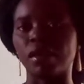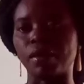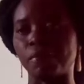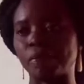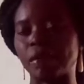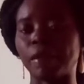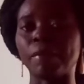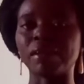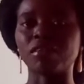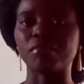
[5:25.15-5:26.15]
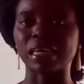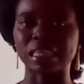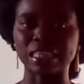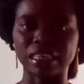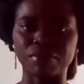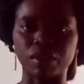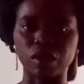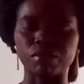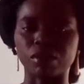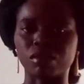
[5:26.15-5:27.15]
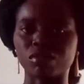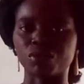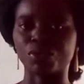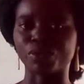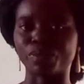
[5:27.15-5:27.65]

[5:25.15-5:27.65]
a part of magnetic field, because